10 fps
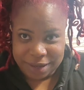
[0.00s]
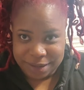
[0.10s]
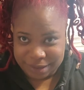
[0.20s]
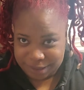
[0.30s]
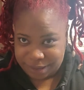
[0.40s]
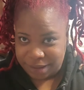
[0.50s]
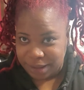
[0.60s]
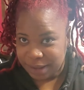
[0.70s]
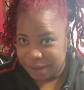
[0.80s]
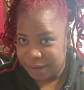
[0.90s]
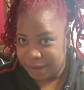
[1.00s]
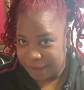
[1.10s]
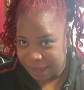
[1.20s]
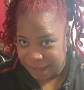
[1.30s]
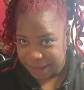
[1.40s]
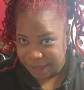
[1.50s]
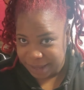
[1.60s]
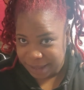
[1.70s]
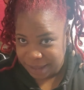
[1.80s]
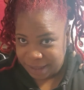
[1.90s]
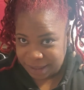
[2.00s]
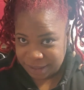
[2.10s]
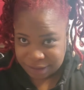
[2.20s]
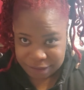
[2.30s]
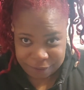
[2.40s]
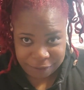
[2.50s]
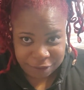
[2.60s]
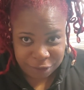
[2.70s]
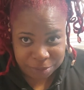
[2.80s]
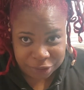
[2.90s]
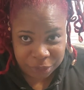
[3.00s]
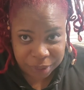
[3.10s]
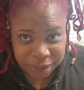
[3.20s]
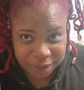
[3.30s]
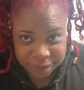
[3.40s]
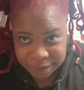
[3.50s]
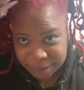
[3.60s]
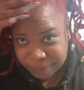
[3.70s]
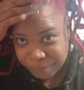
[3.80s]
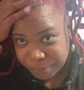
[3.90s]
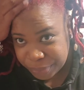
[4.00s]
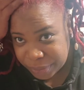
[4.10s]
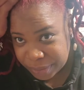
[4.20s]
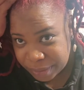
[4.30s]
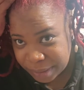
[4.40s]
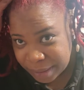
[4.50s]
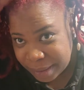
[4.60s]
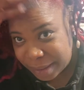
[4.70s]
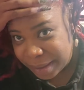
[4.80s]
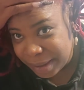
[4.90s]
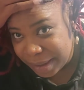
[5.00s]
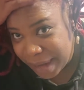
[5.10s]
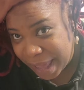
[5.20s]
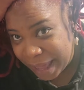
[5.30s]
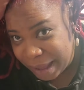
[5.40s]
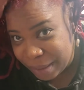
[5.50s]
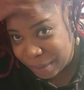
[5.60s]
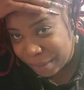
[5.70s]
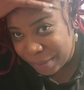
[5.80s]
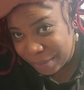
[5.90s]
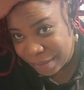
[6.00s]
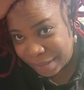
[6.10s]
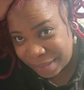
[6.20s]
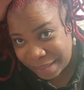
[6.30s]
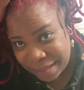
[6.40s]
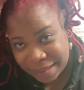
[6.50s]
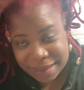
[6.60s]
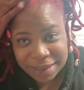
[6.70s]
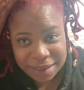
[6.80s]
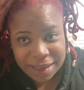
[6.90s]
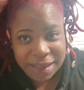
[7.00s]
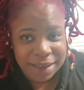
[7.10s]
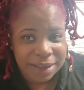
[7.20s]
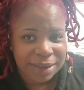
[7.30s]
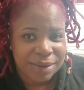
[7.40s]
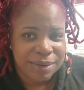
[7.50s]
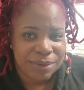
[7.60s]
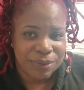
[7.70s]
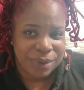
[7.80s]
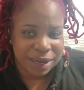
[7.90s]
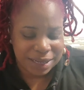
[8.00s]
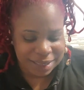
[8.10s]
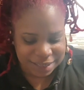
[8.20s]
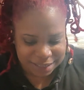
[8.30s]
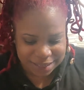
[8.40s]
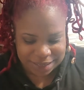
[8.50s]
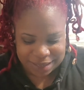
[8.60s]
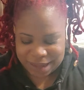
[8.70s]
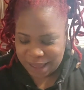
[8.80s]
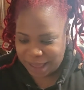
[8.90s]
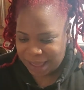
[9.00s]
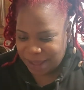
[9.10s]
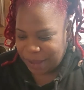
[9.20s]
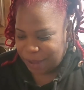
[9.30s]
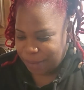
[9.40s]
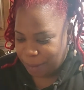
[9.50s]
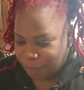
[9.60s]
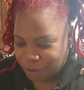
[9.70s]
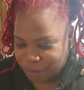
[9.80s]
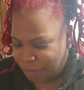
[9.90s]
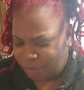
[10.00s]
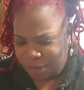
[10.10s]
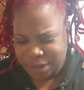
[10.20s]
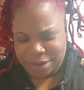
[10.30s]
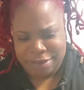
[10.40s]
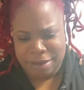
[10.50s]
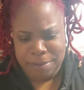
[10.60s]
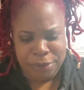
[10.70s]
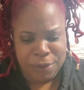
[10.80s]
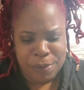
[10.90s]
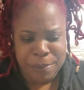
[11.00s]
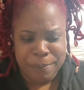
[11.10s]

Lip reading: a good look at it. The difference between now and when I get it done. I'm pretty much going to get a simple